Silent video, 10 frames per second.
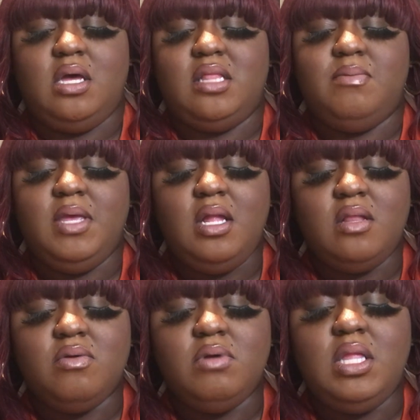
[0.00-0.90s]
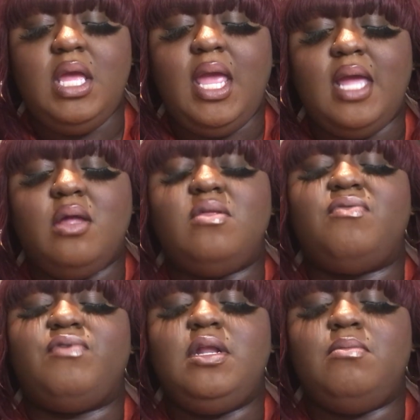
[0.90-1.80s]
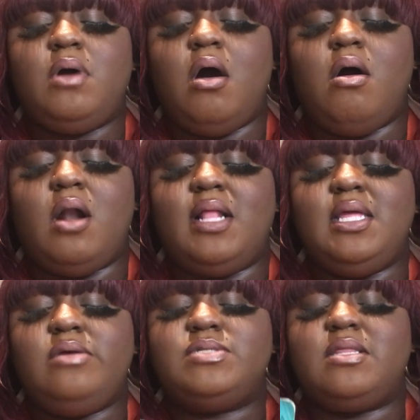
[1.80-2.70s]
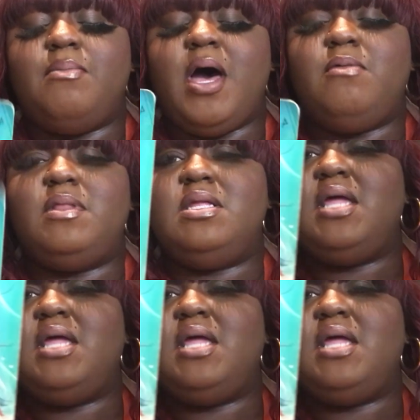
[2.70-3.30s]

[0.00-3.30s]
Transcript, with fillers: at the beginning of the reading and on the freedom card. I think it was at the bottom of the